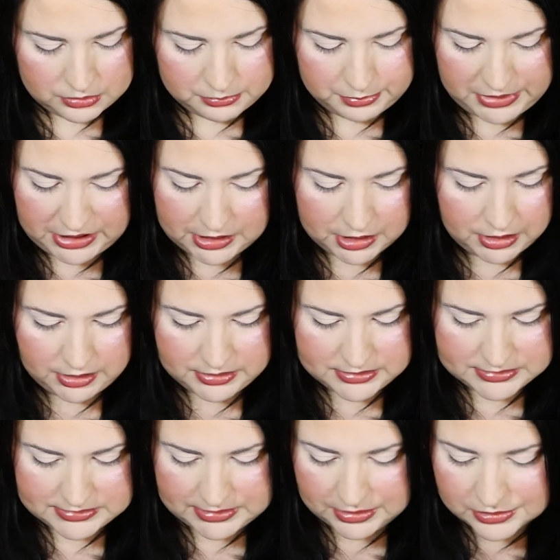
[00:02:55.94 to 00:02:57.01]

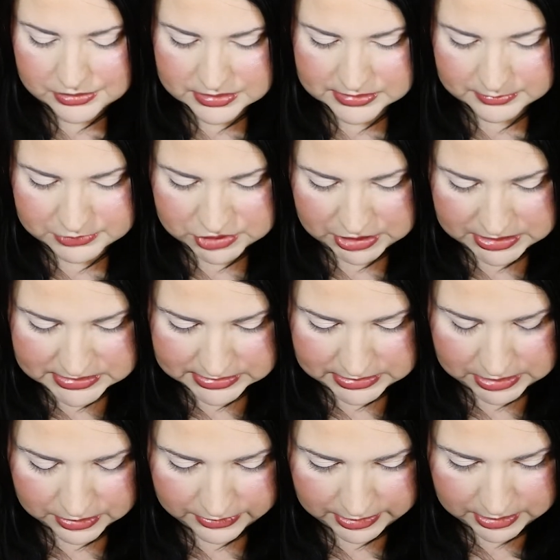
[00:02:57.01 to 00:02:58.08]
because there are just some shades in
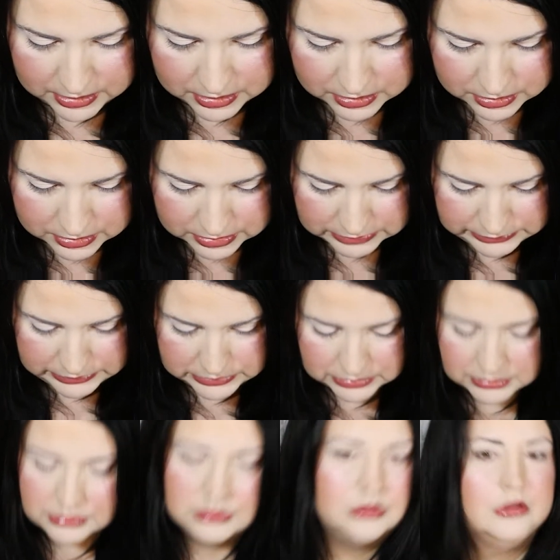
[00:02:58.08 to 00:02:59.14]
here that
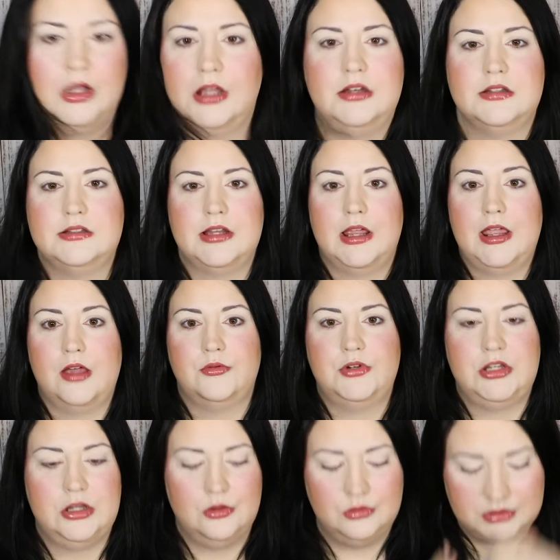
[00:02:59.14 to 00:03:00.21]
I have
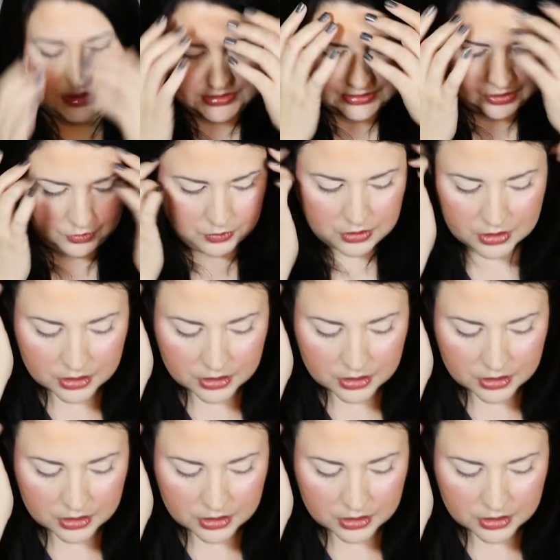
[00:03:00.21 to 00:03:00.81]
to use. So,